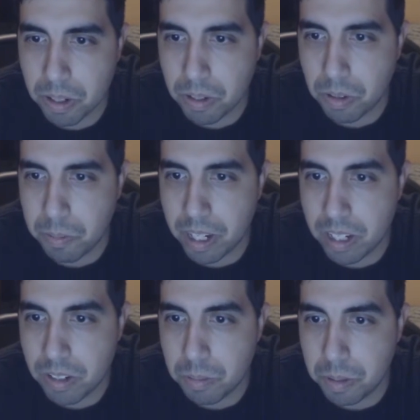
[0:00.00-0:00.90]
of the
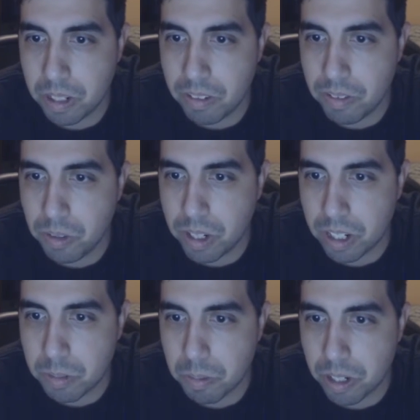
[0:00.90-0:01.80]
gourmets who believe you can
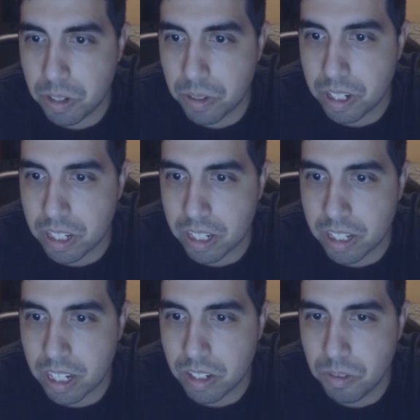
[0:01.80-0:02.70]
express your
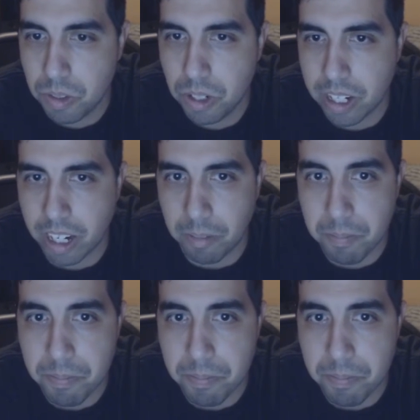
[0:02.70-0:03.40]
artistic sense through cooking.